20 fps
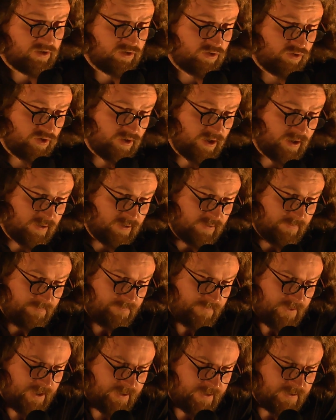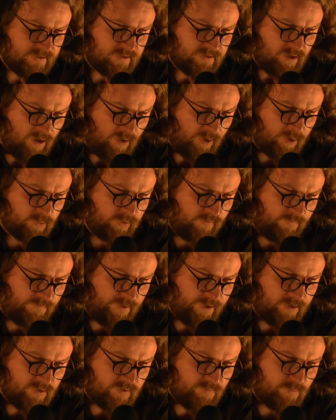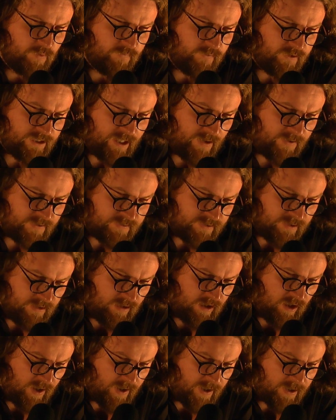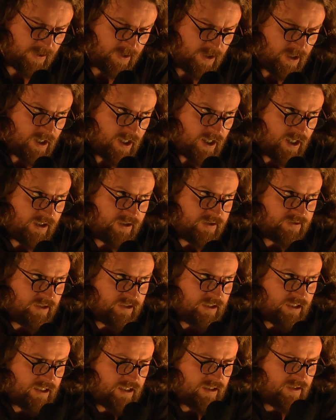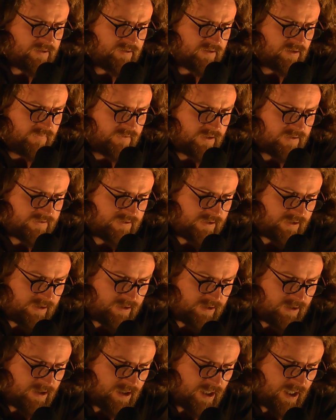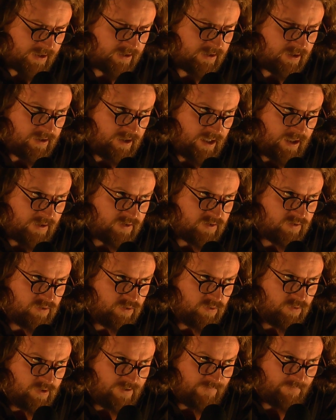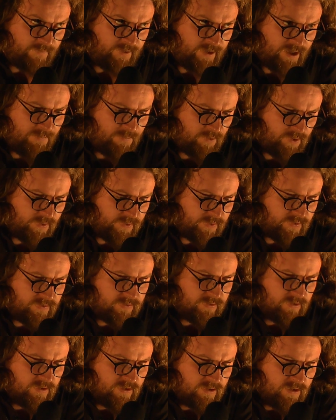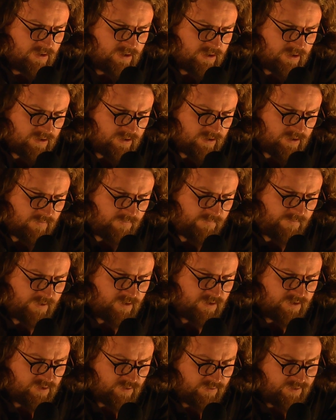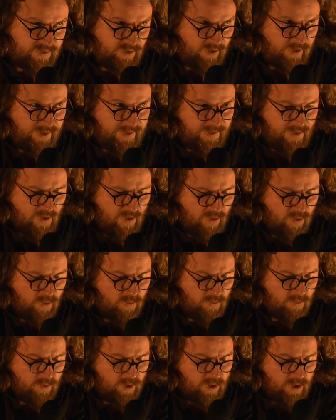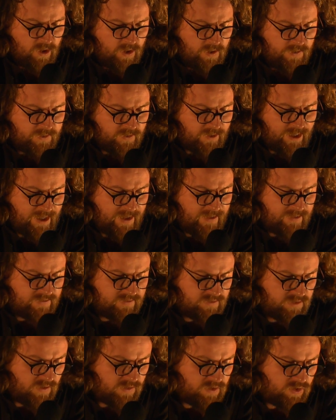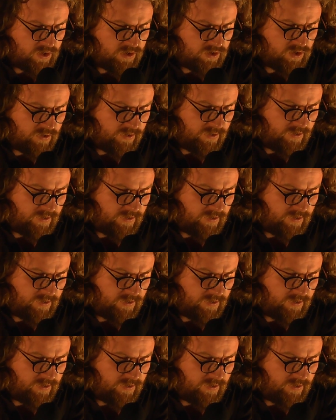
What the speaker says: a street. It is dark with figures moving down its incline. It is in the east of the city and connects two different neighborhoods. The figures are returning home. Their hands touch each